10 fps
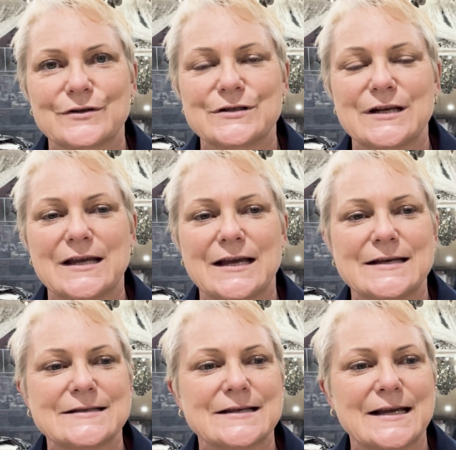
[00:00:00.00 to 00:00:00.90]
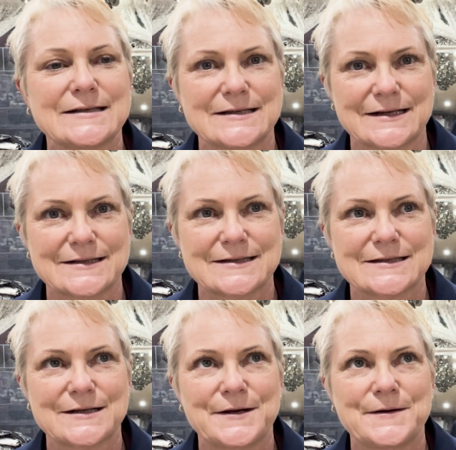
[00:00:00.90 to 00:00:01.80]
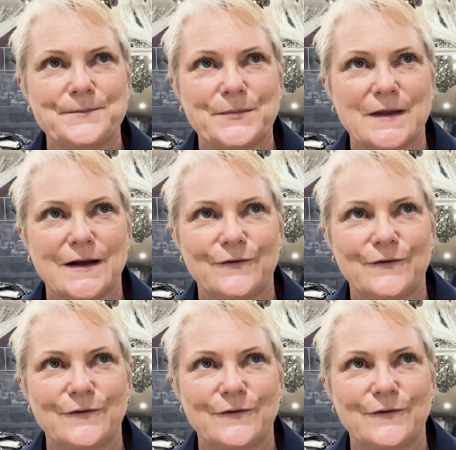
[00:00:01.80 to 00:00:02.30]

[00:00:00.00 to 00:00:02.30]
She has a 6, a